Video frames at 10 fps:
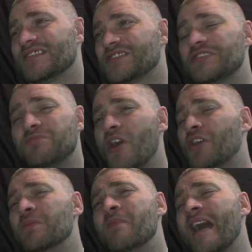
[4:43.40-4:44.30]
Just
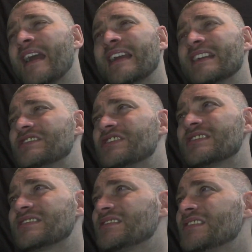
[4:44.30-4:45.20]
Michael Bay, it's
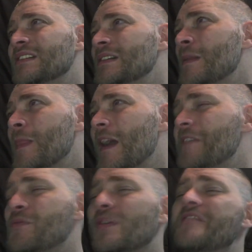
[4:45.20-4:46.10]
just,
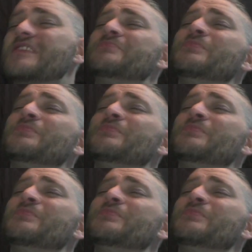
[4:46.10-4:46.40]
every one of his